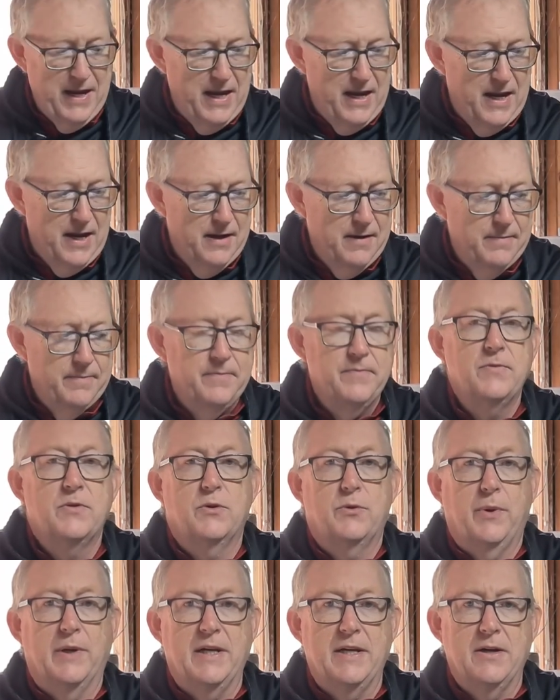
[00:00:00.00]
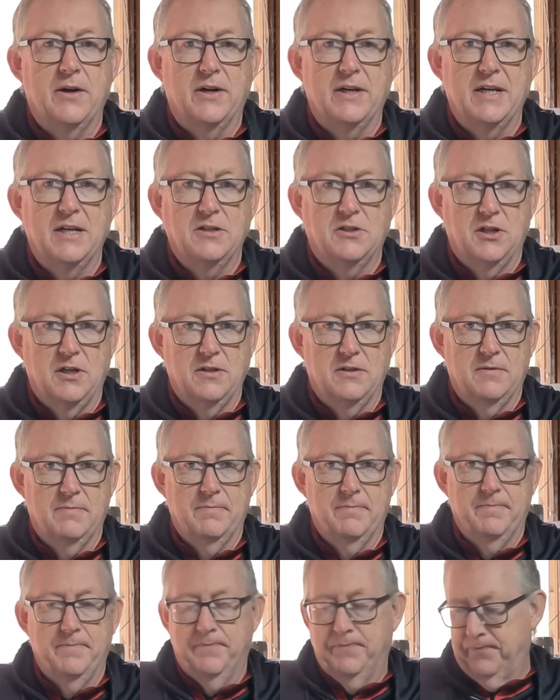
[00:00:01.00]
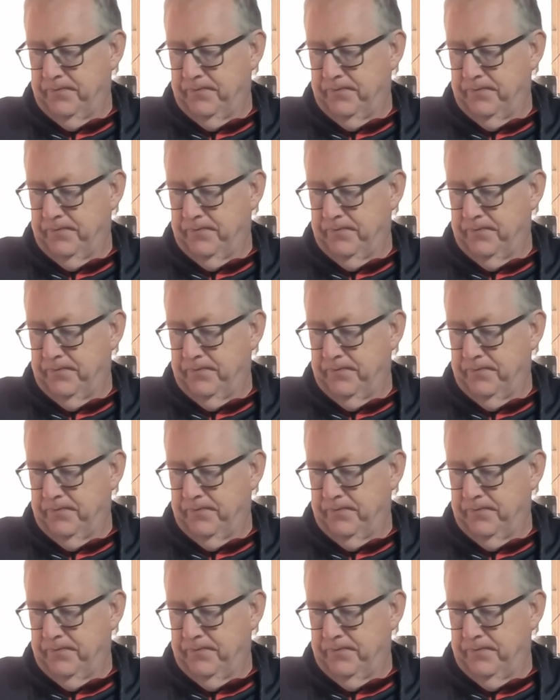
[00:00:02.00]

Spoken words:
bit here, 29 inches.